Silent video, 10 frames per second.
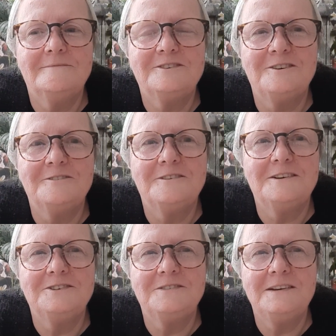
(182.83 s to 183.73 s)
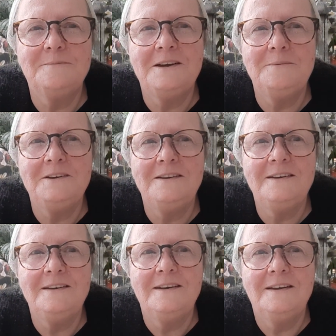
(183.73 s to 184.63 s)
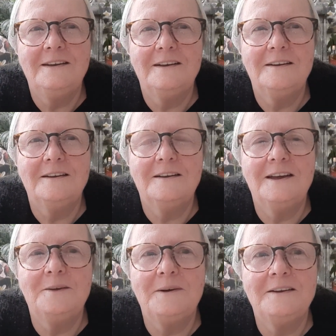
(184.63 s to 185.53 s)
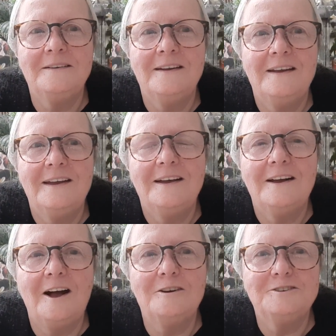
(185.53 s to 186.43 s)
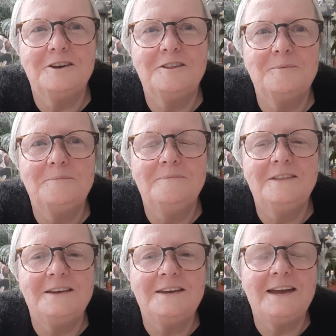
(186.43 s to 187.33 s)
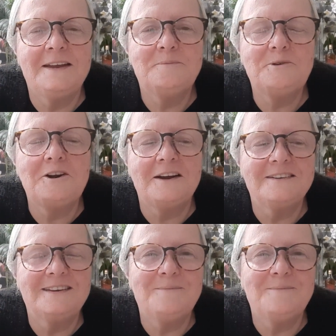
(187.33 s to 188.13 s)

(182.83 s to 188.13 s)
John crocheting, maybe. Anyway, I'll show the end product.